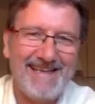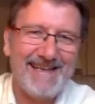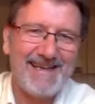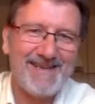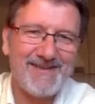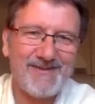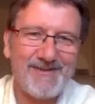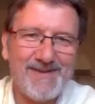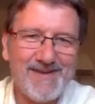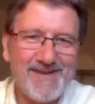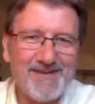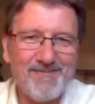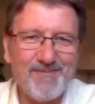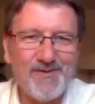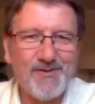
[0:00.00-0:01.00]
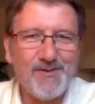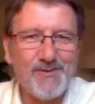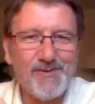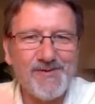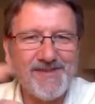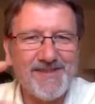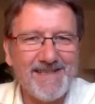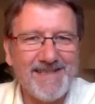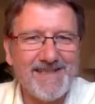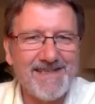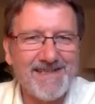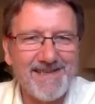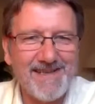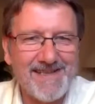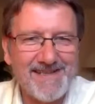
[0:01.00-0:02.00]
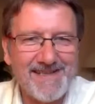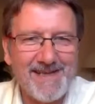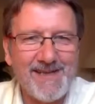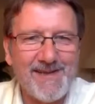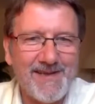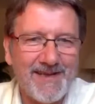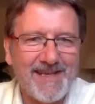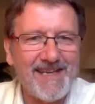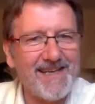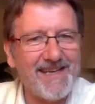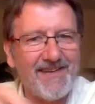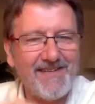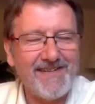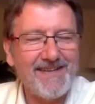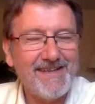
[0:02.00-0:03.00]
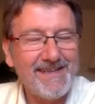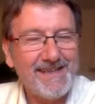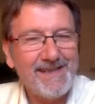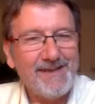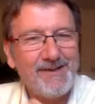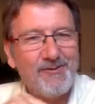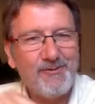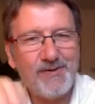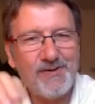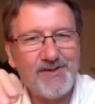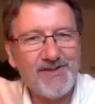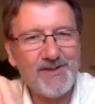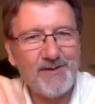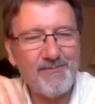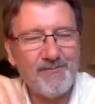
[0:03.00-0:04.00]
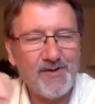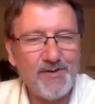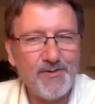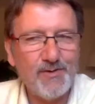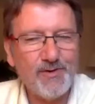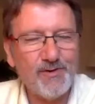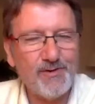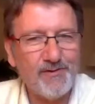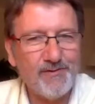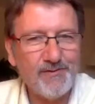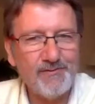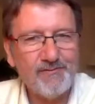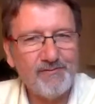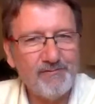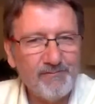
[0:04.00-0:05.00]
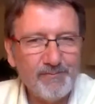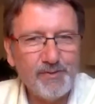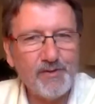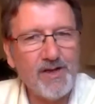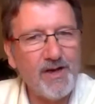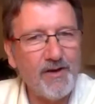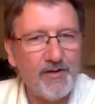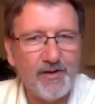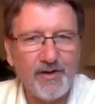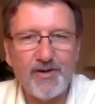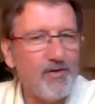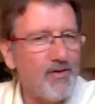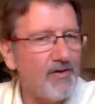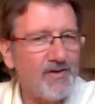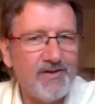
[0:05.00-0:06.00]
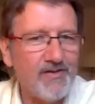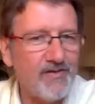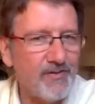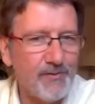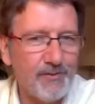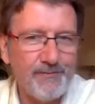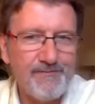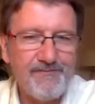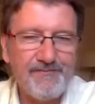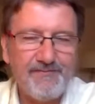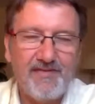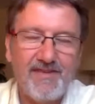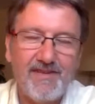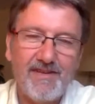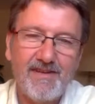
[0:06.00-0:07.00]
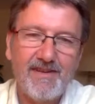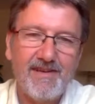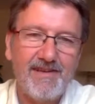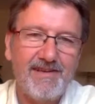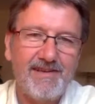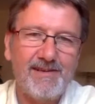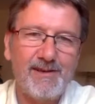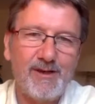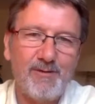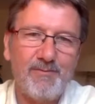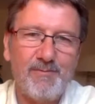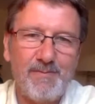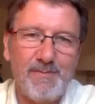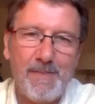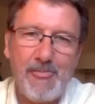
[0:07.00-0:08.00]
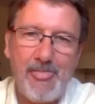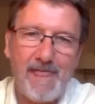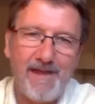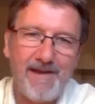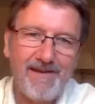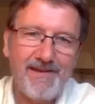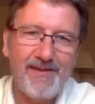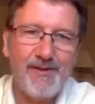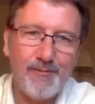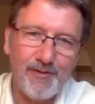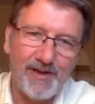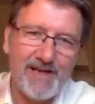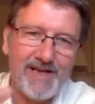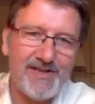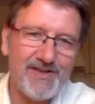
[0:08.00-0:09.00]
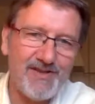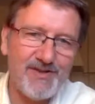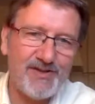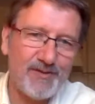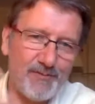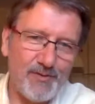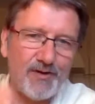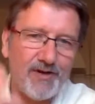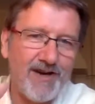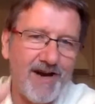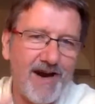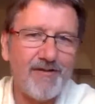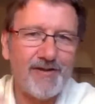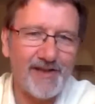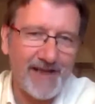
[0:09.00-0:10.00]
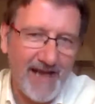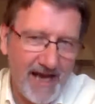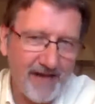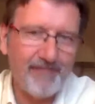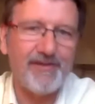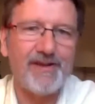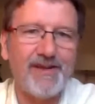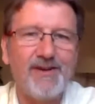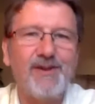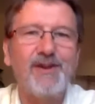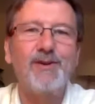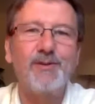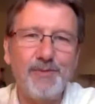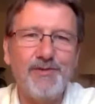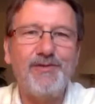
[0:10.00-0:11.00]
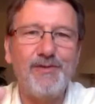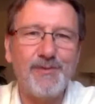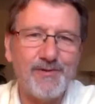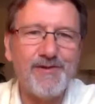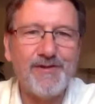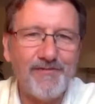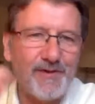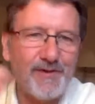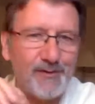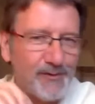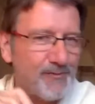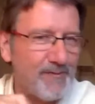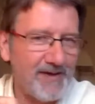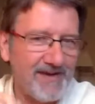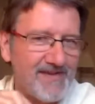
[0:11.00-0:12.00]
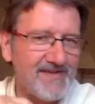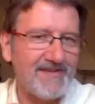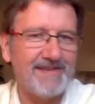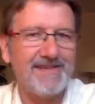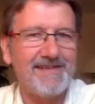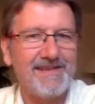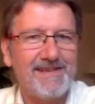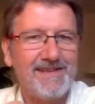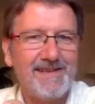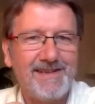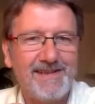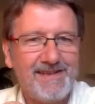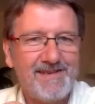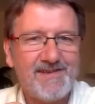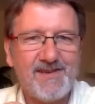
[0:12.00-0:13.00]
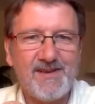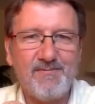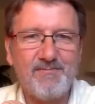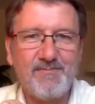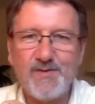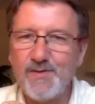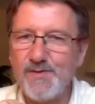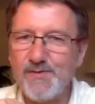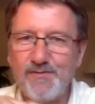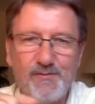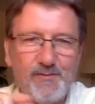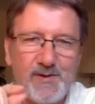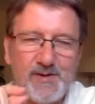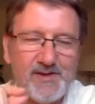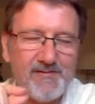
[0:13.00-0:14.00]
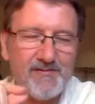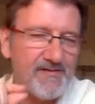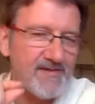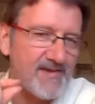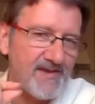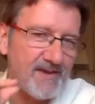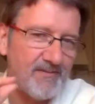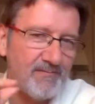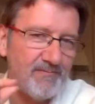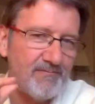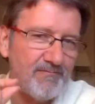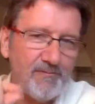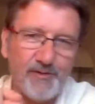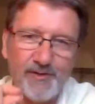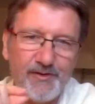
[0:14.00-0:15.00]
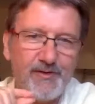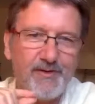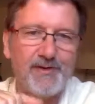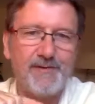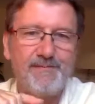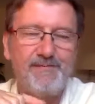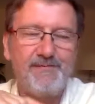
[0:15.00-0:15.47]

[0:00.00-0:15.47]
And so there's some tools and insights in the kit which you can pull out according to the relationship you're currently having with your difficult person. Some tools will be useful, some will not.